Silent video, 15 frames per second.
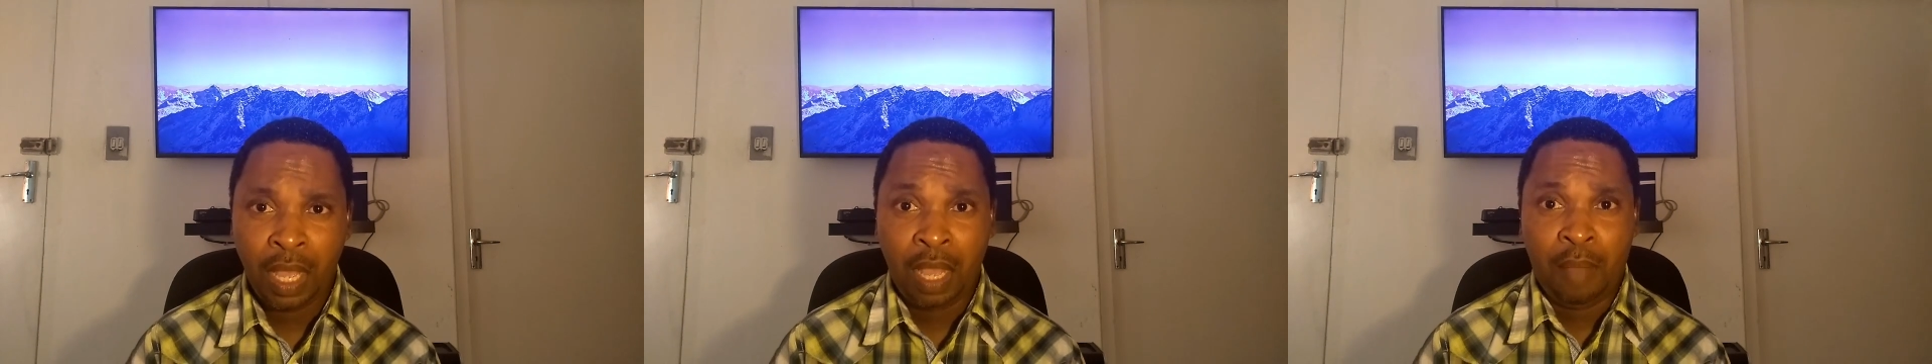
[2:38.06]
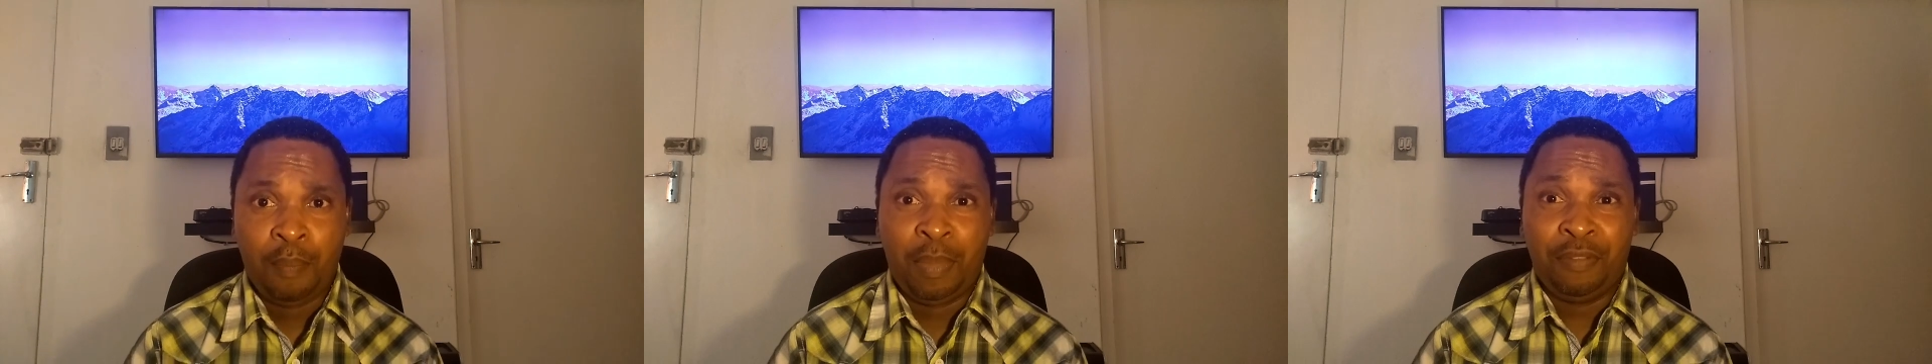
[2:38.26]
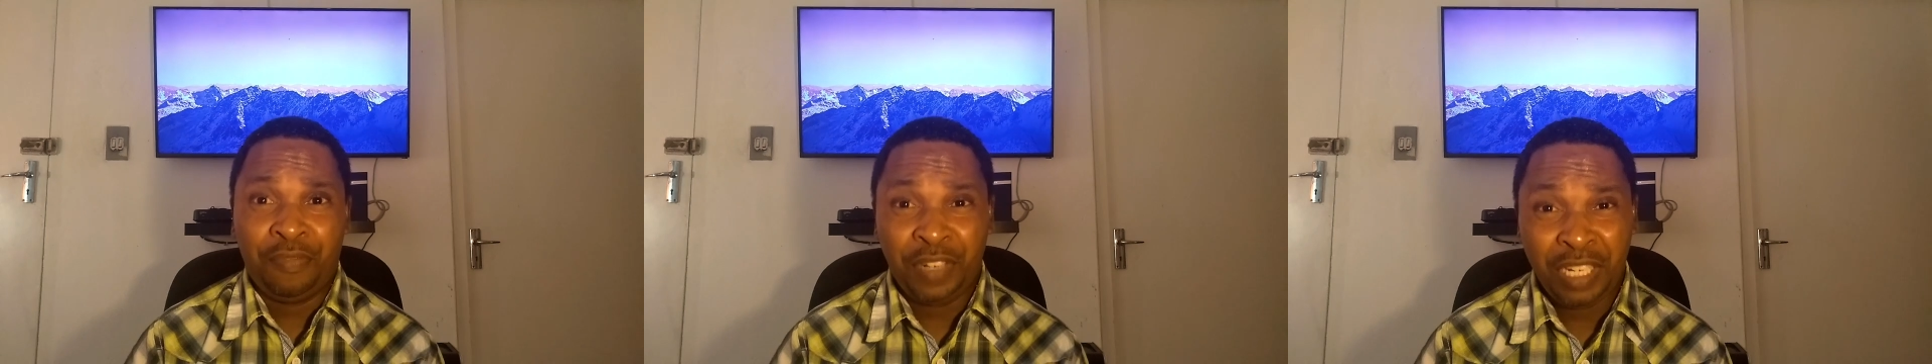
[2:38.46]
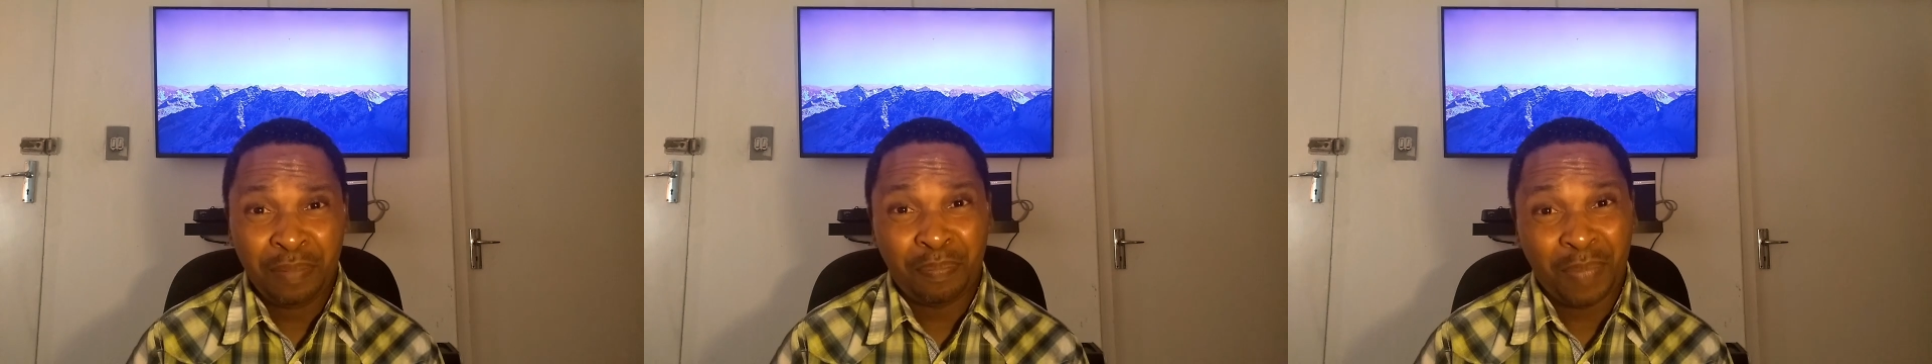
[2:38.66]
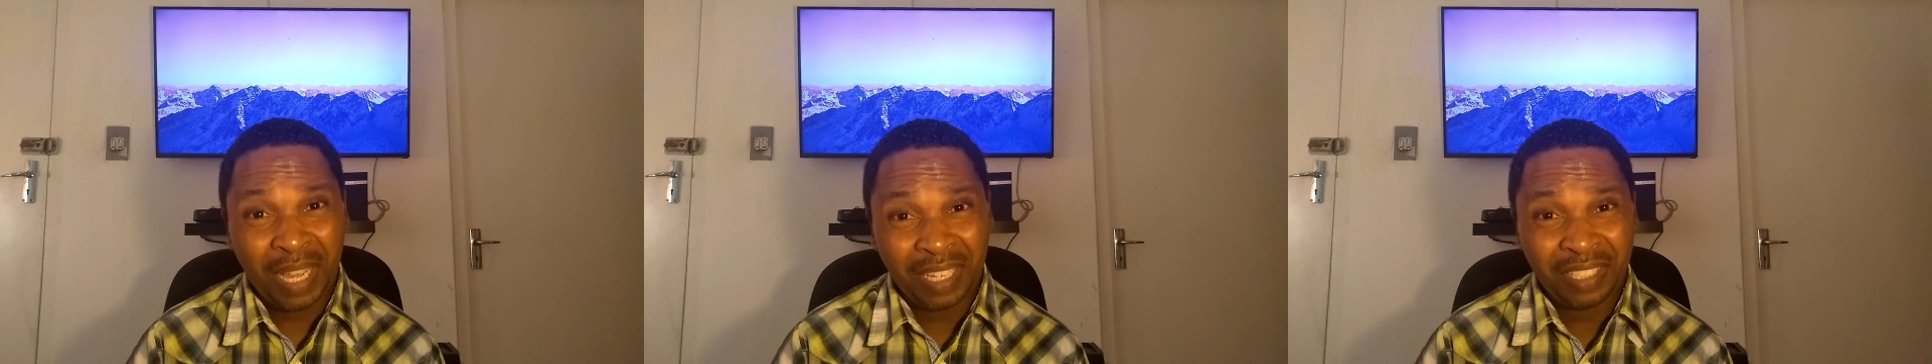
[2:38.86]
My friend
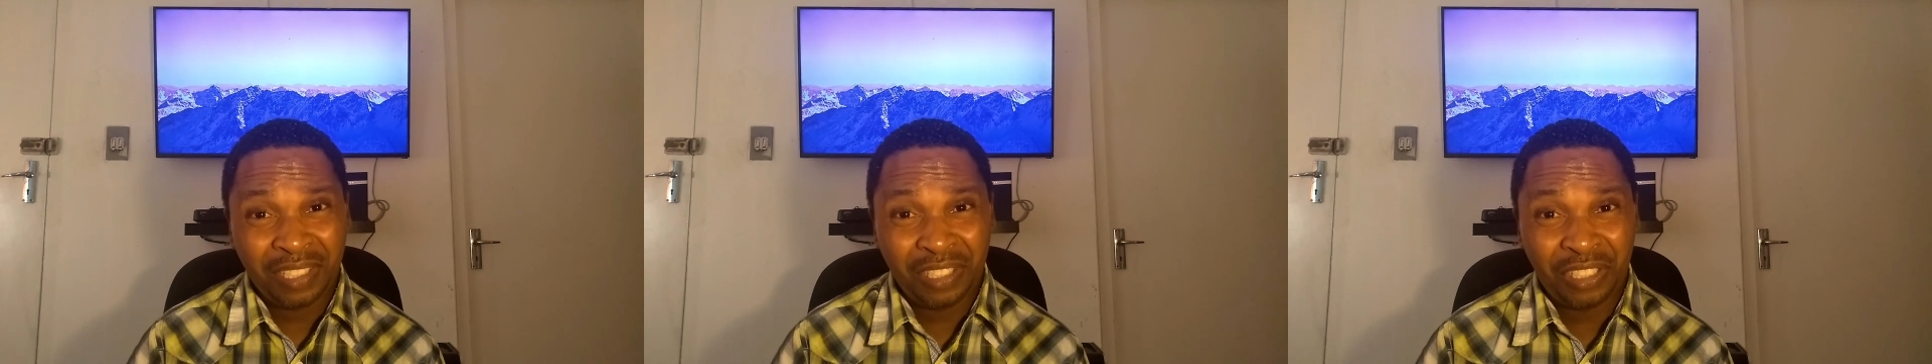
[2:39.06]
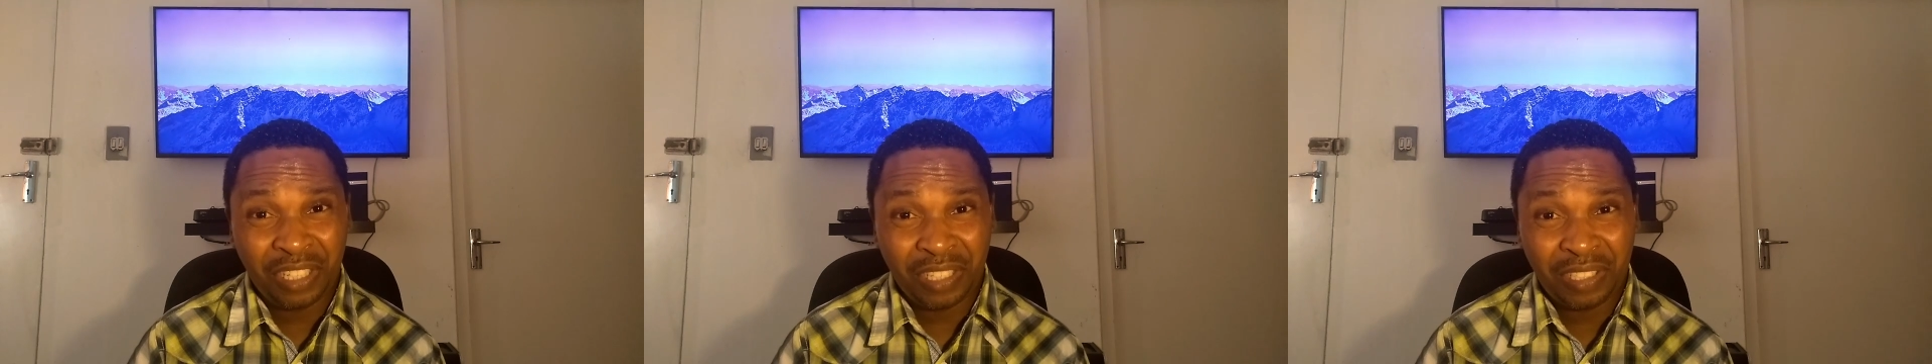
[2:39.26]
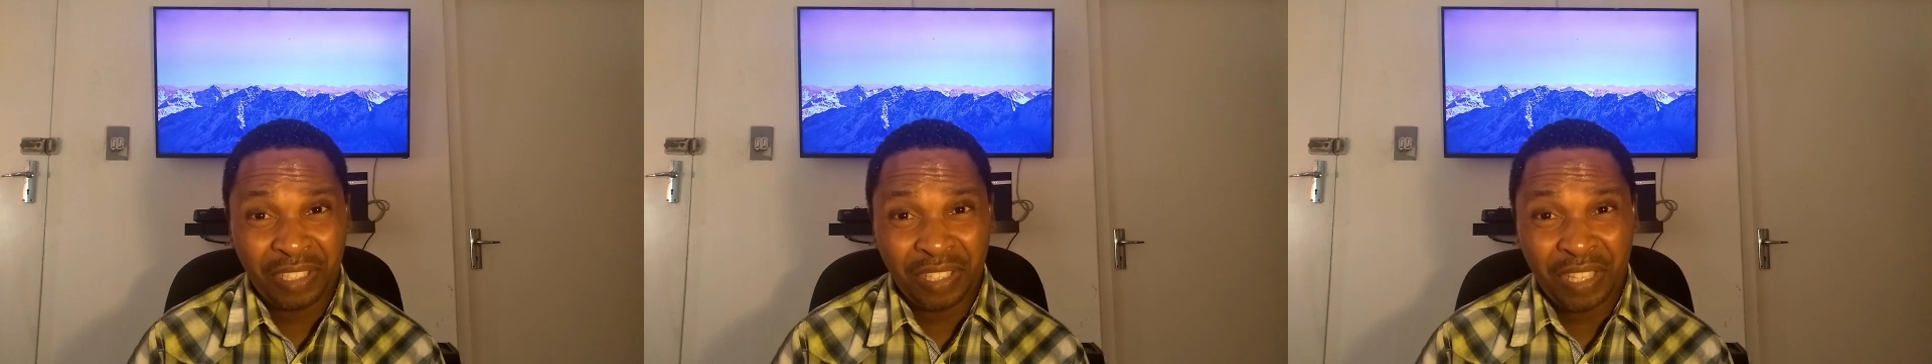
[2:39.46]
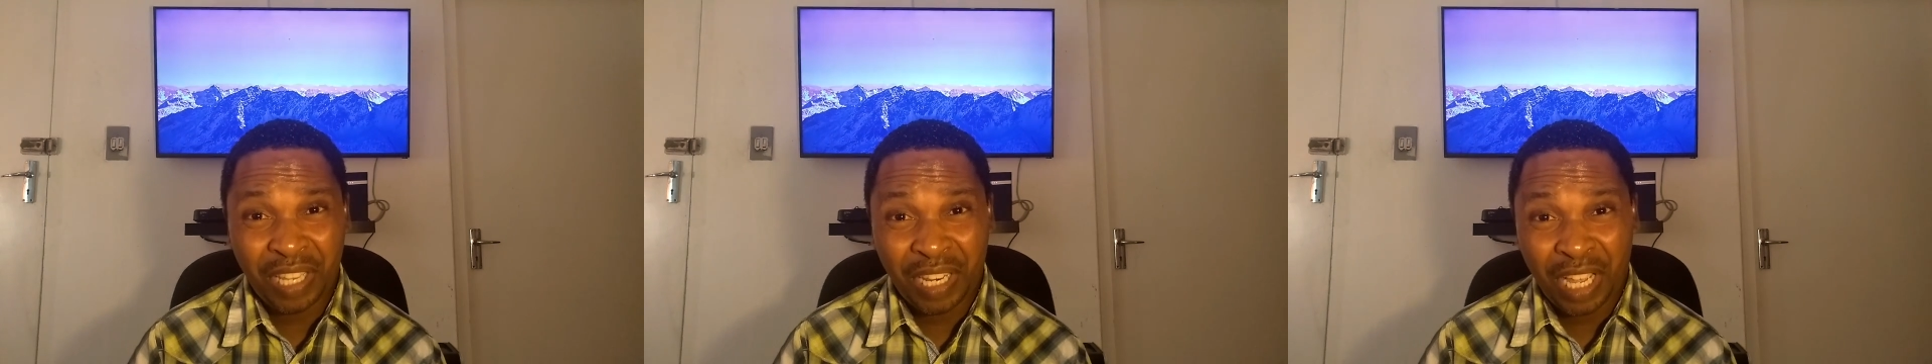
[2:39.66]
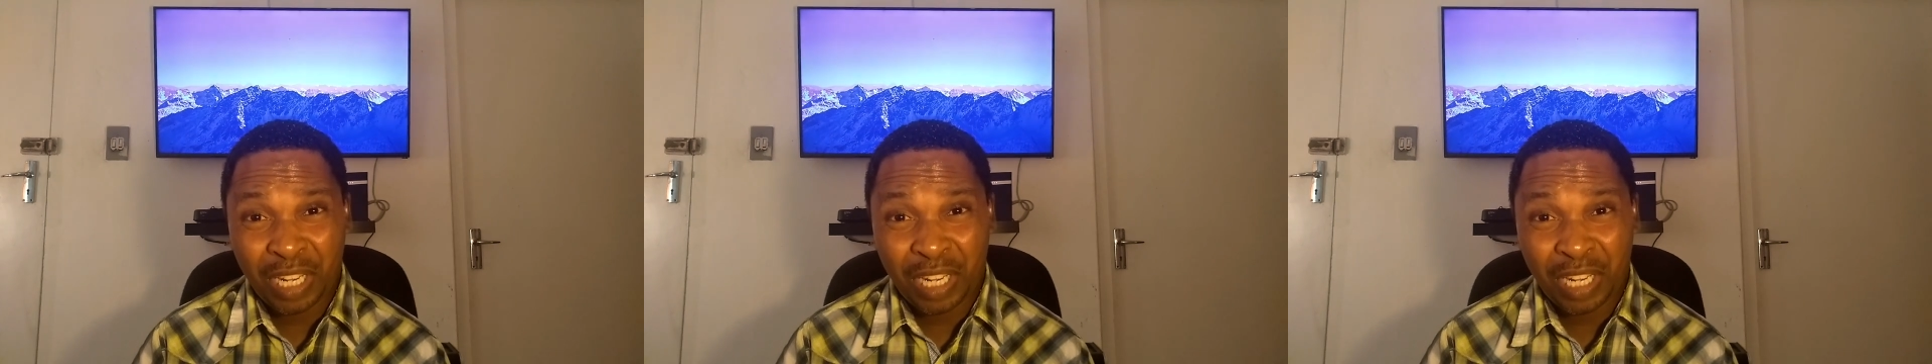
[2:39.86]
Mike suggested that I